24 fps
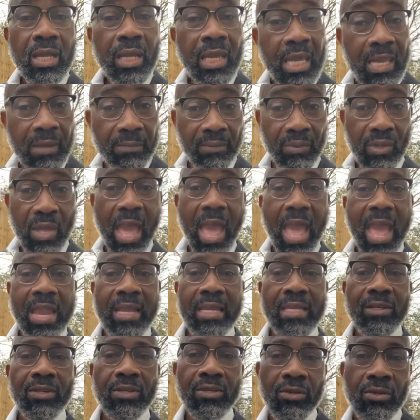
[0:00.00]
keeps at
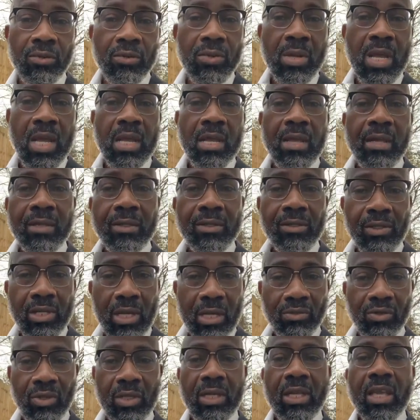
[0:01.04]
it, who
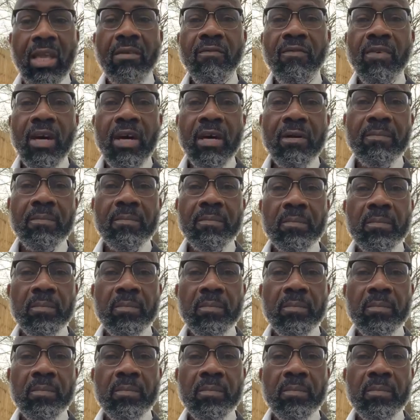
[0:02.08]
doesn't give up.